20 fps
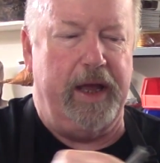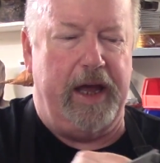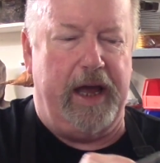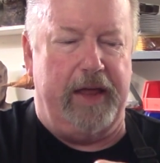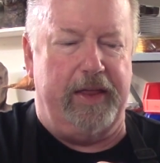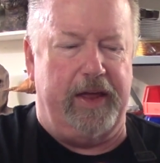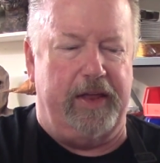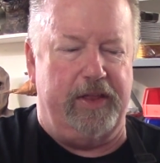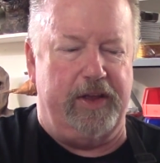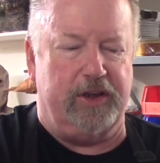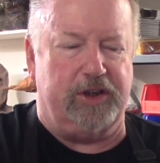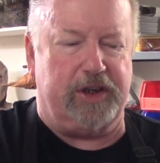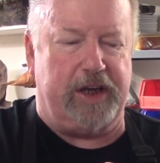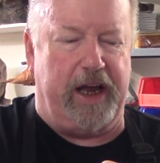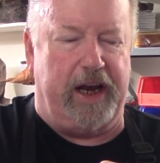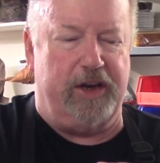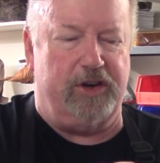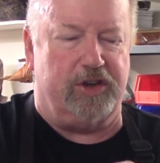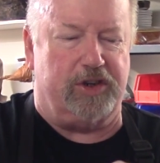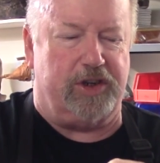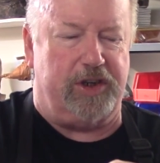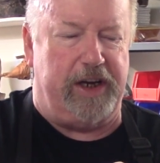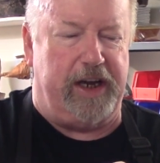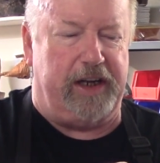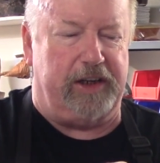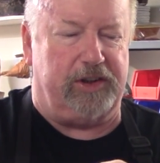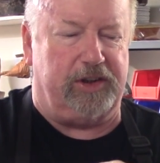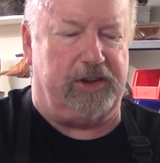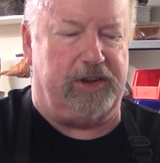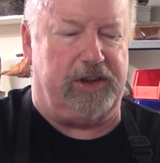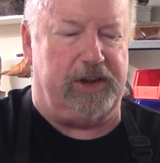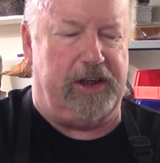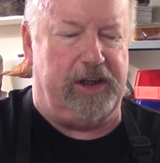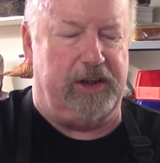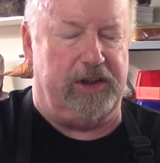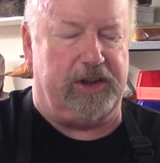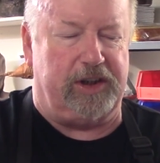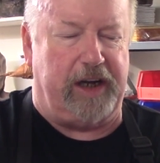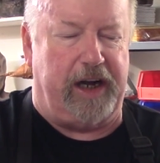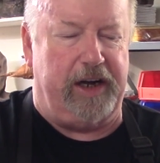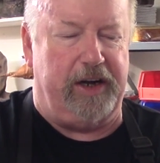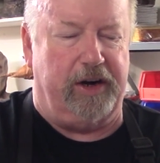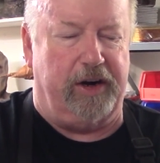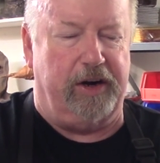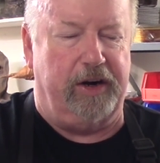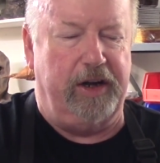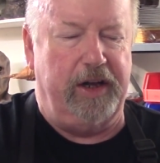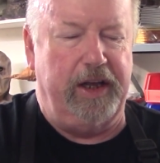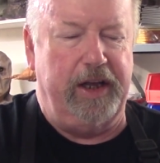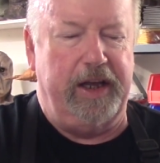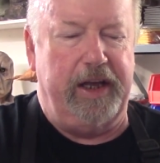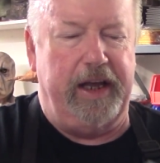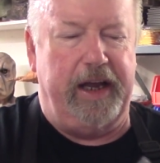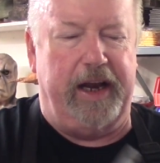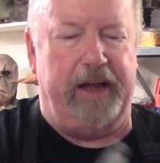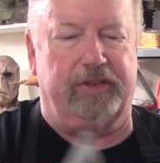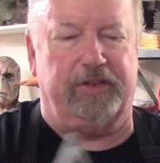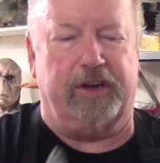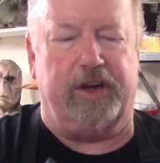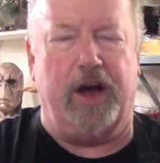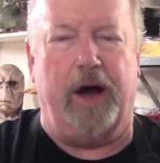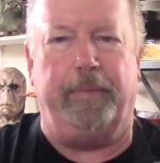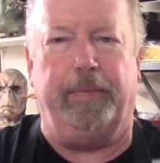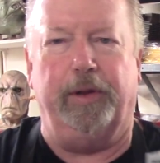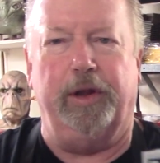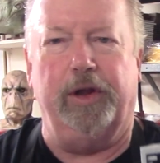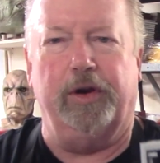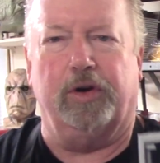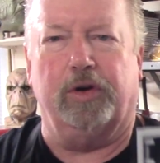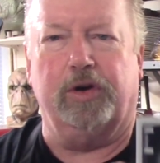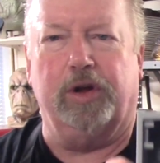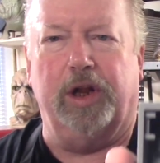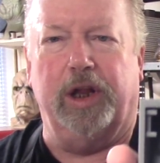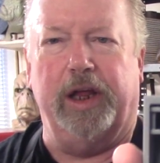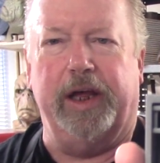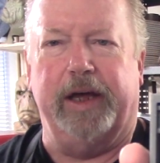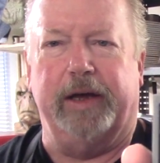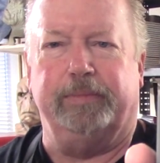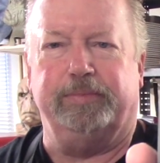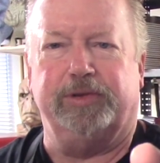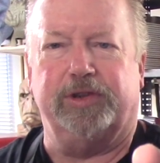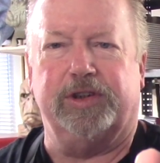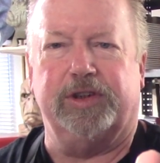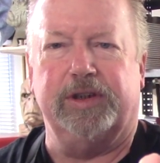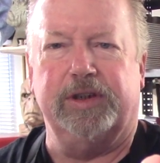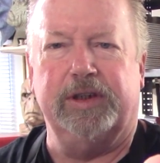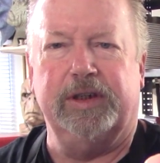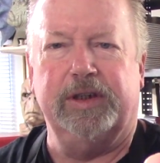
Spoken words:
And then this kind of just nests inside here. It has a couple little clips